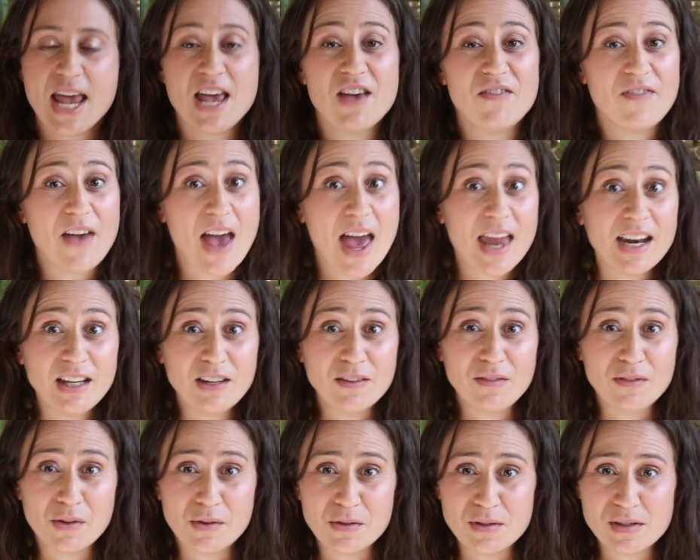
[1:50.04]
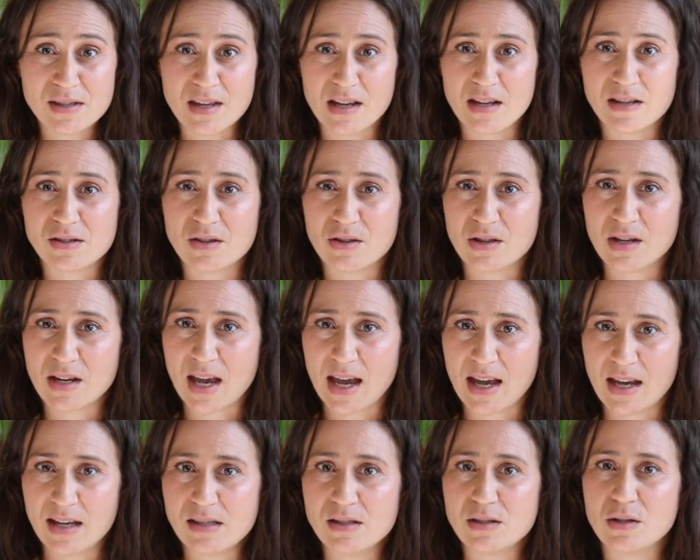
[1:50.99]
If any of those things are the
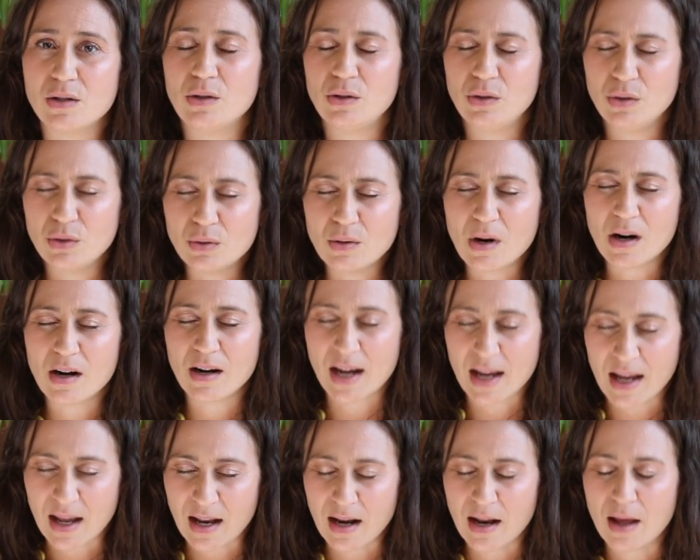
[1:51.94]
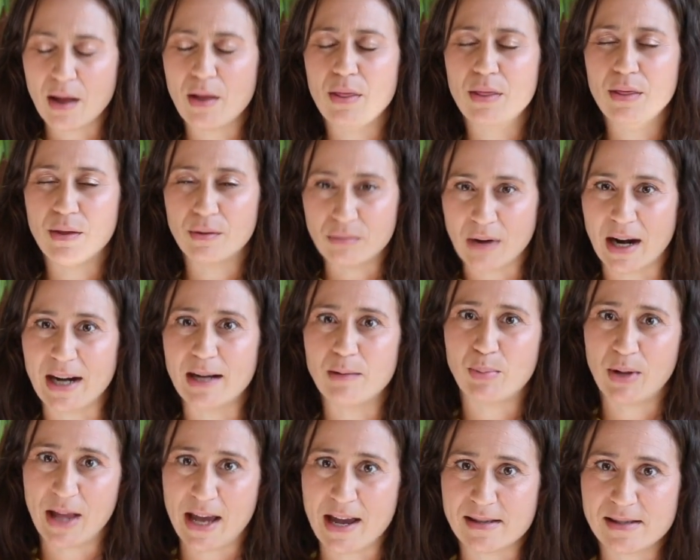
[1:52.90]
case, you are in the right
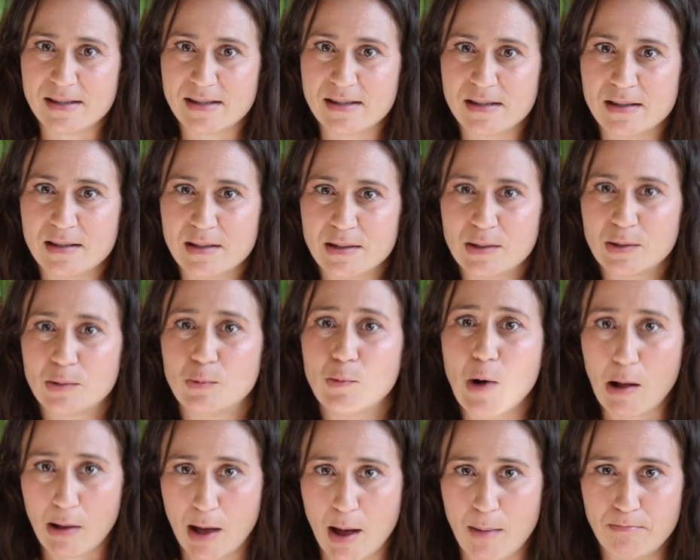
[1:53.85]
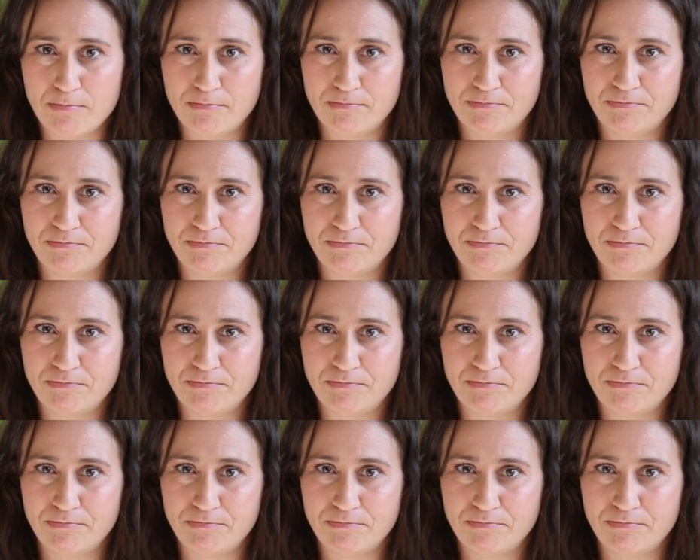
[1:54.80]
place. Welcome.